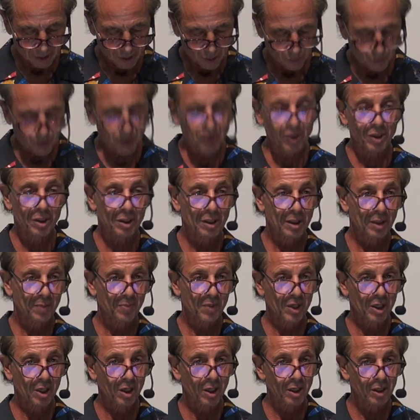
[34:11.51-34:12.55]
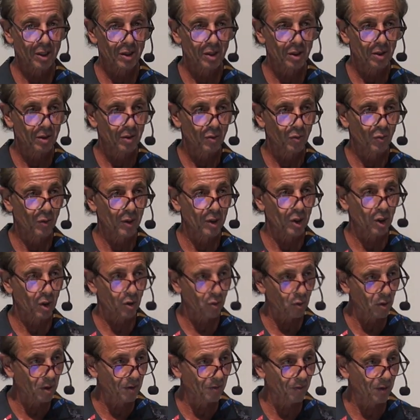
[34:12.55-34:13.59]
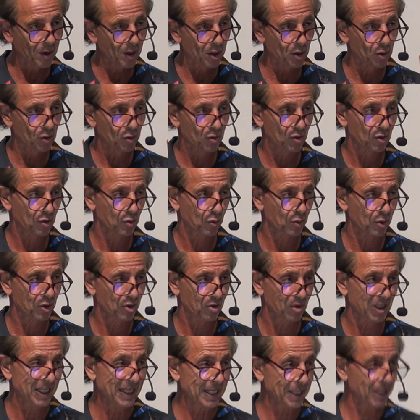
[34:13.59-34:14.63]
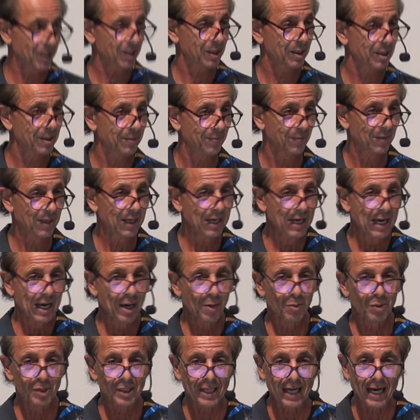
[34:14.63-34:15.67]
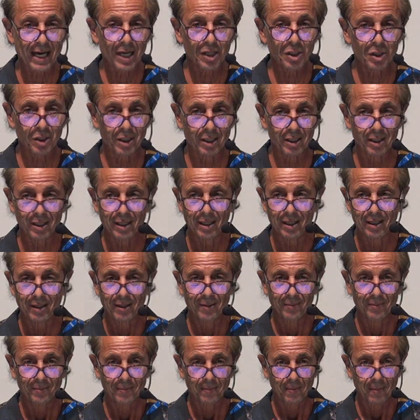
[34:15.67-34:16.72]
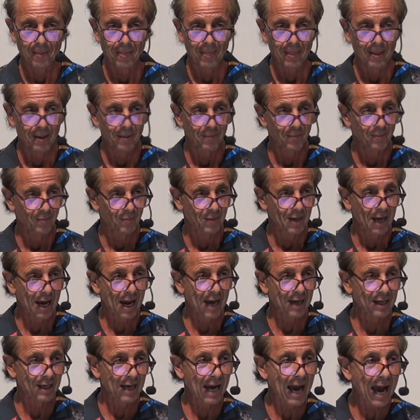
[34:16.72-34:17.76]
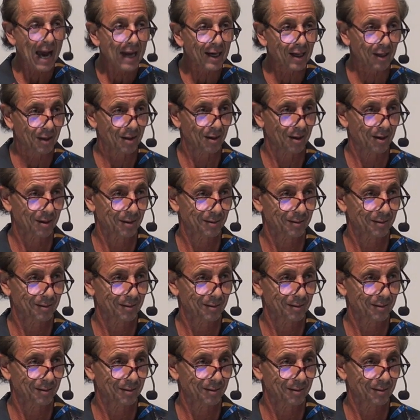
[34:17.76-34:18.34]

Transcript: which, because when the coronavirus was released, it was actually on Hanukkah.